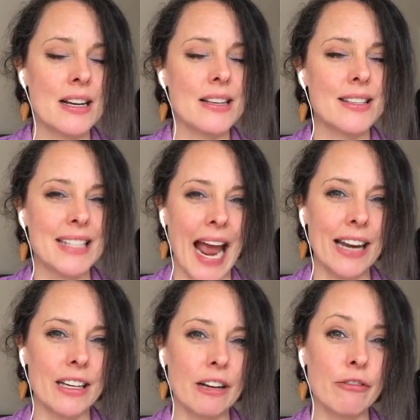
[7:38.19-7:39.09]

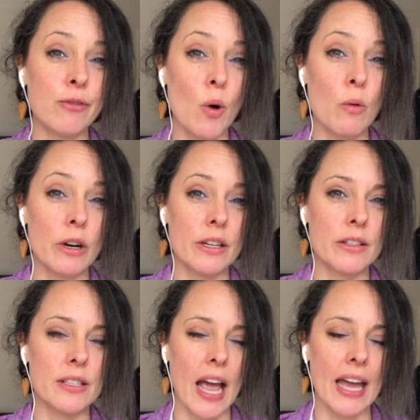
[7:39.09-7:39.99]
standing
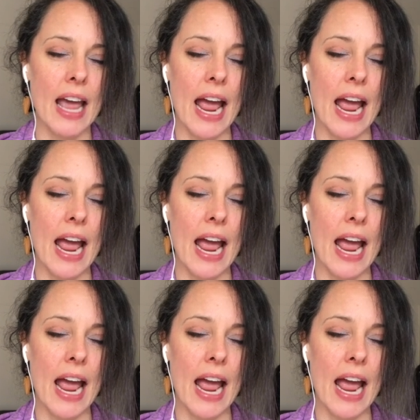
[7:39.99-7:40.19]
forwards and